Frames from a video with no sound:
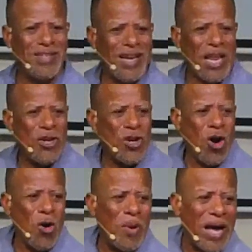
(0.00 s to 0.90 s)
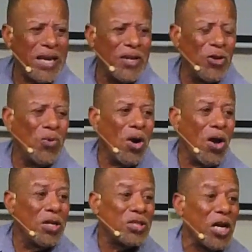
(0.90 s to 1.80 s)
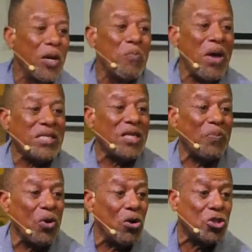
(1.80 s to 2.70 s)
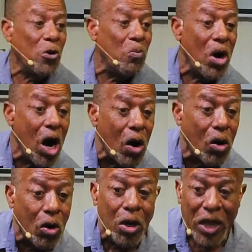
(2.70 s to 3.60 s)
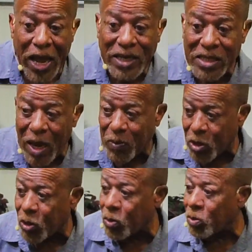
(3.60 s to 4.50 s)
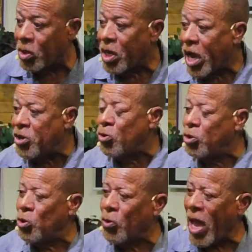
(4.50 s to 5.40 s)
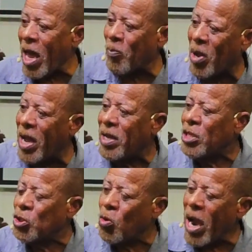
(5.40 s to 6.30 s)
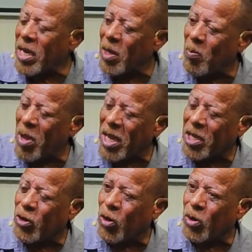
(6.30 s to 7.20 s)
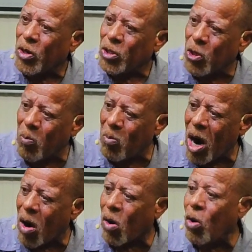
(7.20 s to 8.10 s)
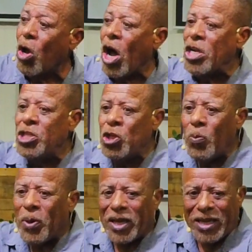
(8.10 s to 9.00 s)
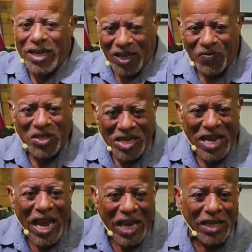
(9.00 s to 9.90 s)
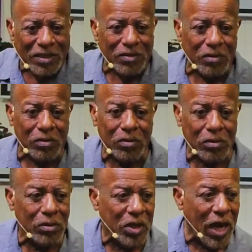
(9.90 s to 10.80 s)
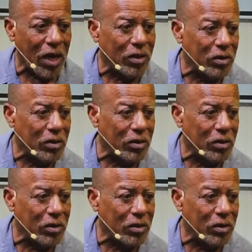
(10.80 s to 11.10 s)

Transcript: And nobody in the world is going to mess up your tomorrow except you. And you do that by trying to make your tomorrow a duplicate of today. Yeah.